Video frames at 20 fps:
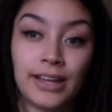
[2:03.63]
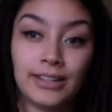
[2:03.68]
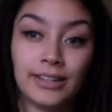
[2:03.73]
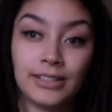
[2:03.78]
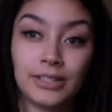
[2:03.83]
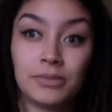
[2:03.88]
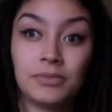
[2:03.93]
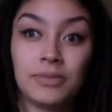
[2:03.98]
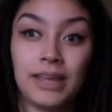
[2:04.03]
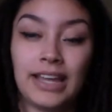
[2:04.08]

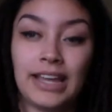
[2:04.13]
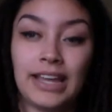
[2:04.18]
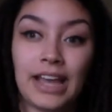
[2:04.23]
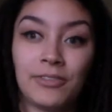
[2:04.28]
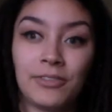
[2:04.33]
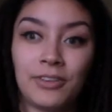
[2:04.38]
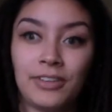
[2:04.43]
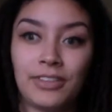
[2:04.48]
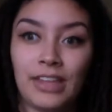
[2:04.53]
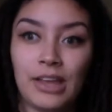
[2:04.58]
to make
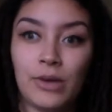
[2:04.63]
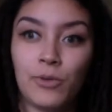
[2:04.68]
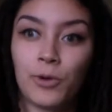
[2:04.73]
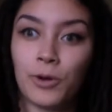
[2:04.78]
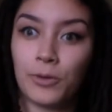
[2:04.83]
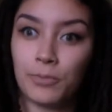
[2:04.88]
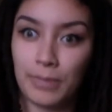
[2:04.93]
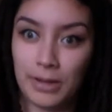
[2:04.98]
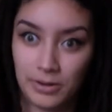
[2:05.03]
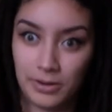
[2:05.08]
everything
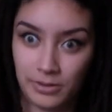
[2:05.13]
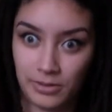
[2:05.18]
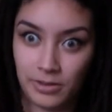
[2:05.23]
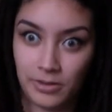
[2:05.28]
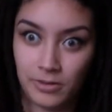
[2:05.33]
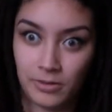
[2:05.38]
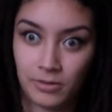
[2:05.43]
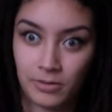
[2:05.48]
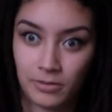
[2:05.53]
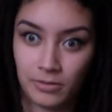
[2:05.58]
work better
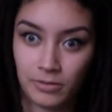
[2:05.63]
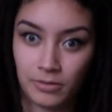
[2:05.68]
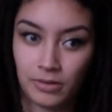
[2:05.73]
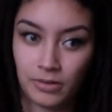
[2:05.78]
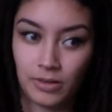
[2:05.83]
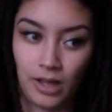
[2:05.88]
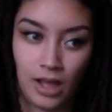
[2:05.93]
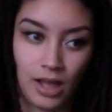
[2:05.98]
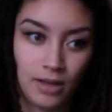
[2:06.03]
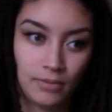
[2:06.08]

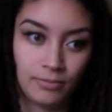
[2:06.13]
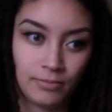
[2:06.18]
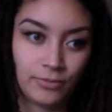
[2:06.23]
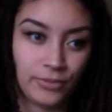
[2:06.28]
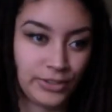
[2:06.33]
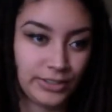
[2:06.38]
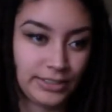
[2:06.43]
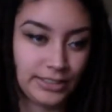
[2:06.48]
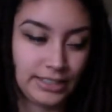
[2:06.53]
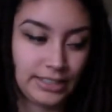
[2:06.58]
though.
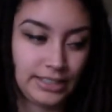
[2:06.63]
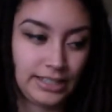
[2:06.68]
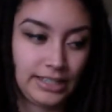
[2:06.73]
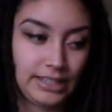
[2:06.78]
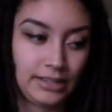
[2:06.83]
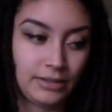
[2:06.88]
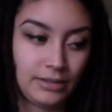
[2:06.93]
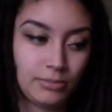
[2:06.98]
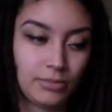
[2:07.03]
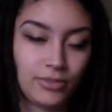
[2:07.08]

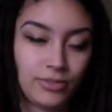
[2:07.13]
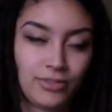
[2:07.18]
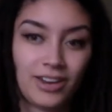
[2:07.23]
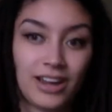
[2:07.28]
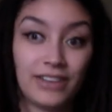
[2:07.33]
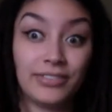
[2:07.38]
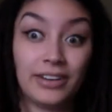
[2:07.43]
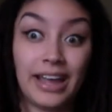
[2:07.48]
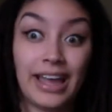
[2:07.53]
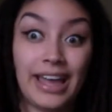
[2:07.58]
Firstly, before I
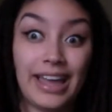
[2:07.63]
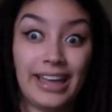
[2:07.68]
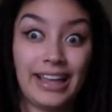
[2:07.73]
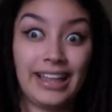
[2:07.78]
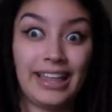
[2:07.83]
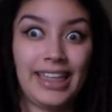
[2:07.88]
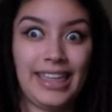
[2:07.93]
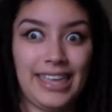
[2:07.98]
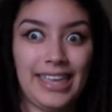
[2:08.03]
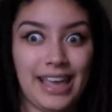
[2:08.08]
forget,
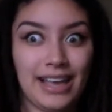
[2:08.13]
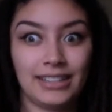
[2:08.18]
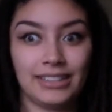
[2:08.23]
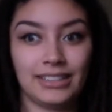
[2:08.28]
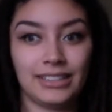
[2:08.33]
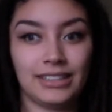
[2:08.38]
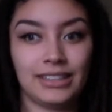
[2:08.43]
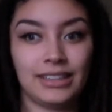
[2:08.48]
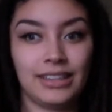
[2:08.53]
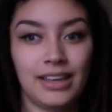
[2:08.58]

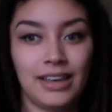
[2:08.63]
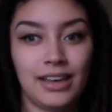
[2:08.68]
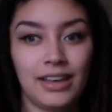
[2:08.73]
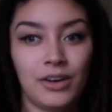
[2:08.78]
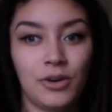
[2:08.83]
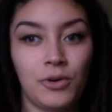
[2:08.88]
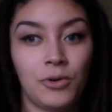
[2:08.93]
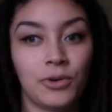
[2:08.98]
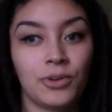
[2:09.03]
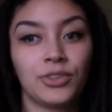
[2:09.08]
yes,
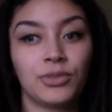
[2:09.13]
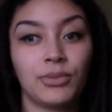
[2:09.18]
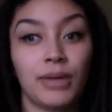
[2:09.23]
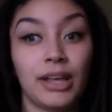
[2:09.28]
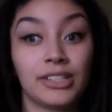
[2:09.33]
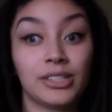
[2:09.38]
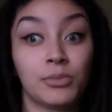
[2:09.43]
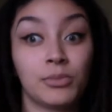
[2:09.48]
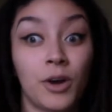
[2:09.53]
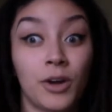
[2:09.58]
the orange
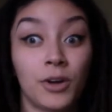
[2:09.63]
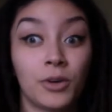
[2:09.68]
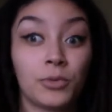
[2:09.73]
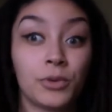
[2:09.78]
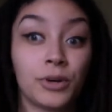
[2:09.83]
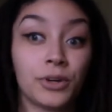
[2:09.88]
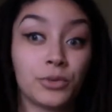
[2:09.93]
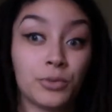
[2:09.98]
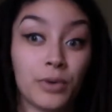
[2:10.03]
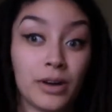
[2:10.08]
blossom water
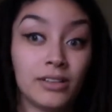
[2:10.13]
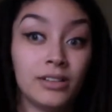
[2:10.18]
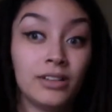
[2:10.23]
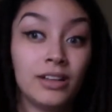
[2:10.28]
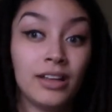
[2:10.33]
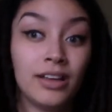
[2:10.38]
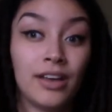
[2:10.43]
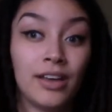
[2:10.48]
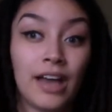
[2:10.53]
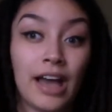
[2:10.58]
worked well.
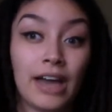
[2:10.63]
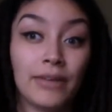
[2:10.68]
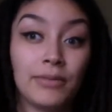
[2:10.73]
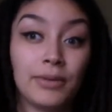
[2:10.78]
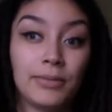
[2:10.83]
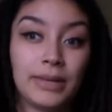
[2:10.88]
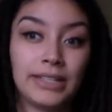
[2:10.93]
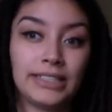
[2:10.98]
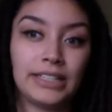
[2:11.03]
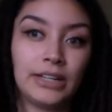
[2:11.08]
I've
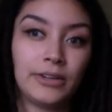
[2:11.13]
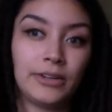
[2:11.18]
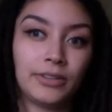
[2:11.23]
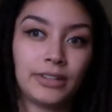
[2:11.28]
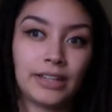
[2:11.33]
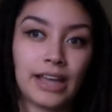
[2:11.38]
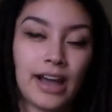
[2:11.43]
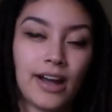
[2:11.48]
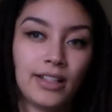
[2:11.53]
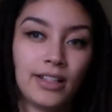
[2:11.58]
been mixing it
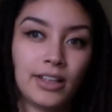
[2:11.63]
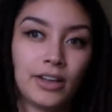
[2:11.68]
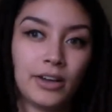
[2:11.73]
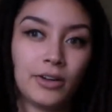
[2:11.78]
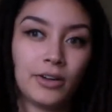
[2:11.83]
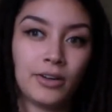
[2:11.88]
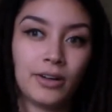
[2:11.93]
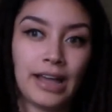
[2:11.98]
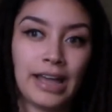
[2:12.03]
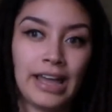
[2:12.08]
with
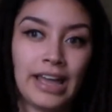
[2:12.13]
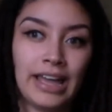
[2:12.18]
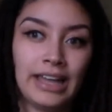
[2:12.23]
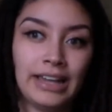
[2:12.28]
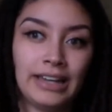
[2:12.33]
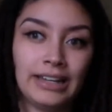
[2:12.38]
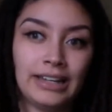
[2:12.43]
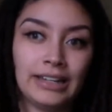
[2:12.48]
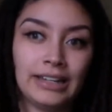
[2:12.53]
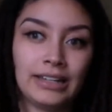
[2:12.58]
aloe
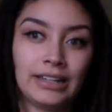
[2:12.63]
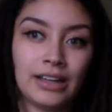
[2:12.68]
and